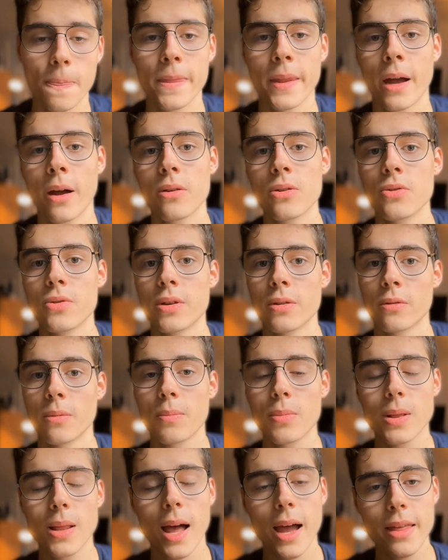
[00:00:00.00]
now you can
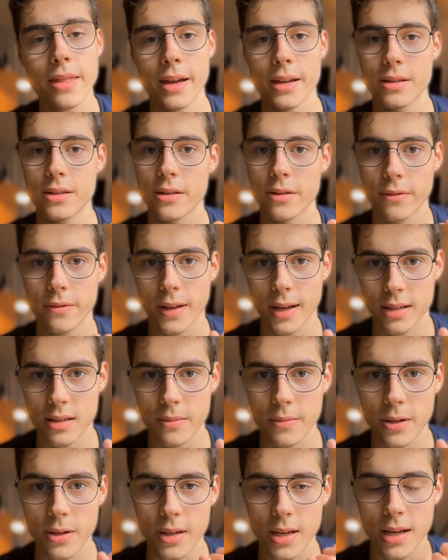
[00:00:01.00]
apply that to your
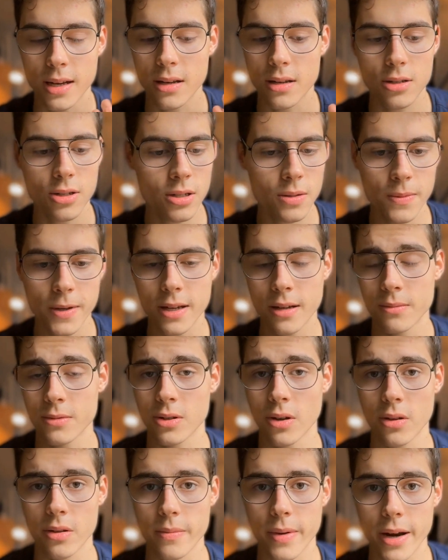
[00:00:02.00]
flexibility, and it just
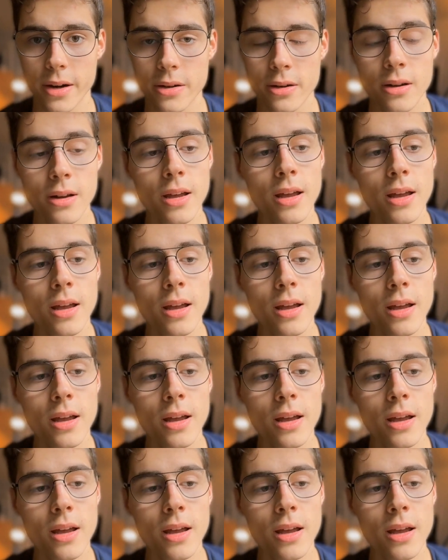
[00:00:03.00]
becomes all the better.